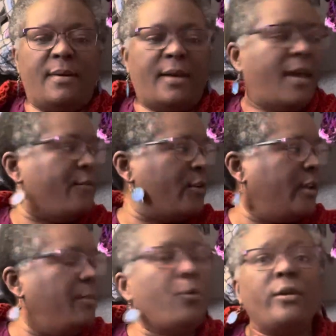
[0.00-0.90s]
after I
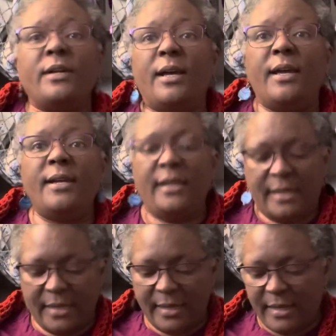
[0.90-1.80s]
get more done,
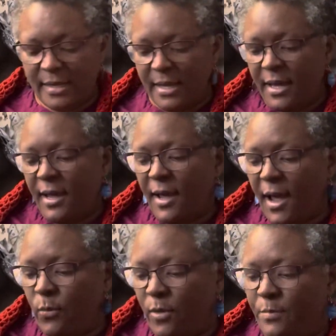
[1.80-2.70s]
I
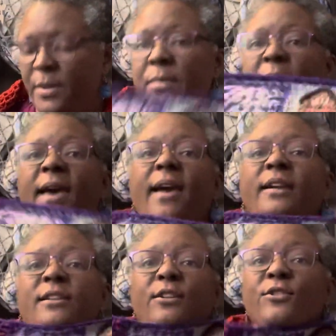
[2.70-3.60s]
will be back
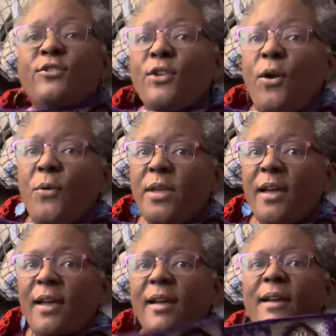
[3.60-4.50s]
to show
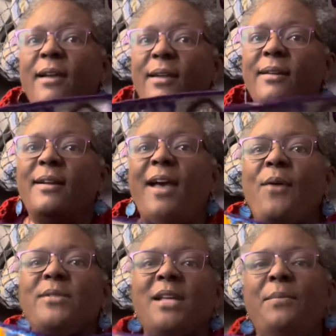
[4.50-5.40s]
you how
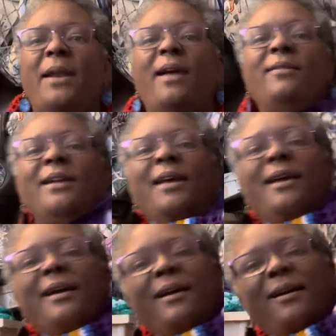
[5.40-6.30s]
it's coming out.
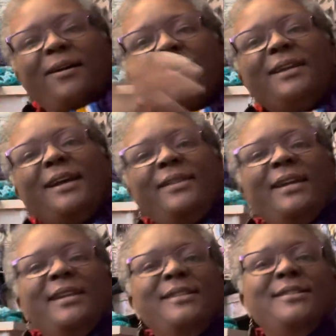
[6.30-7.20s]
Oh, I think it
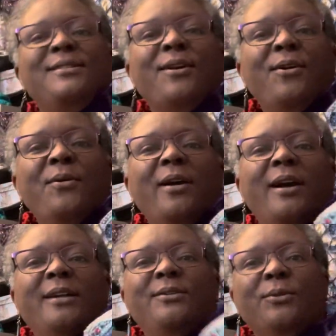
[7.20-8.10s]
is so
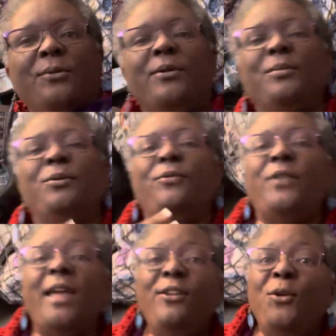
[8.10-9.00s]
adorable.
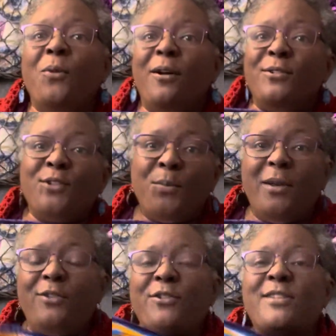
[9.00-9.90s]
Thank you all so
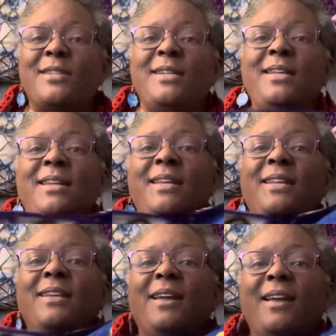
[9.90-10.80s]
much for sending
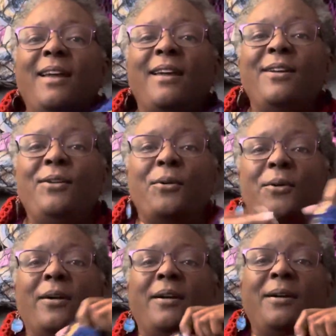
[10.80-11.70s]
in
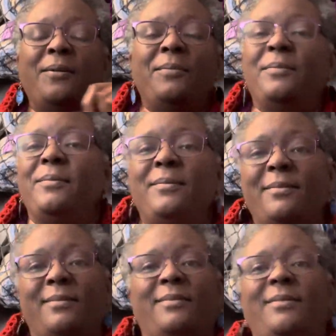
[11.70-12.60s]
your
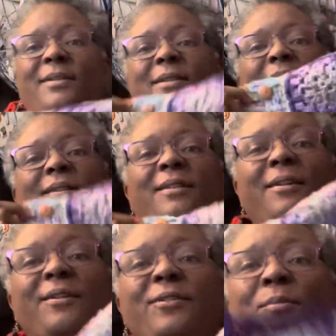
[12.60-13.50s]
you
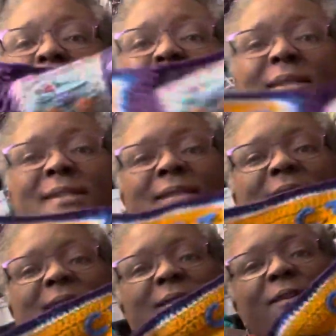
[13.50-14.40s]
know, your pieces.
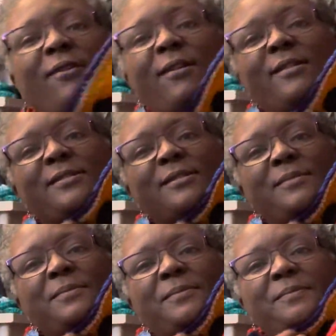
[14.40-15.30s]
This is awesome.